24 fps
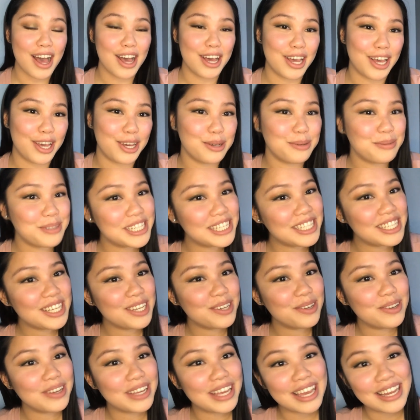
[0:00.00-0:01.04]
I hope to see you
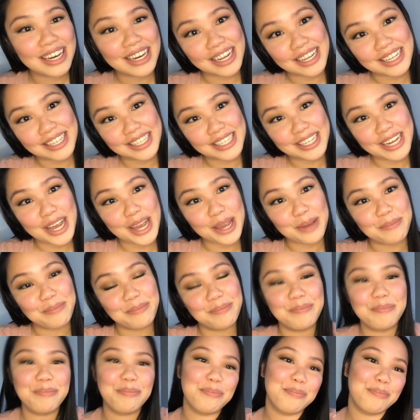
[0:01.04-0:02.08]
again next time.
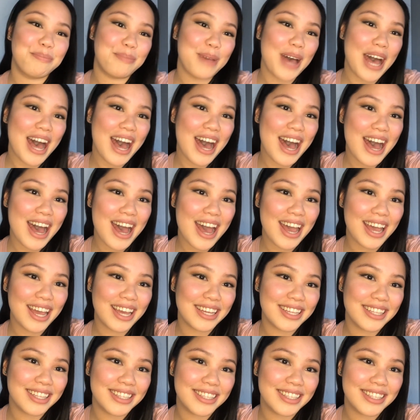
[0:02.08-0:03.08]
Bye!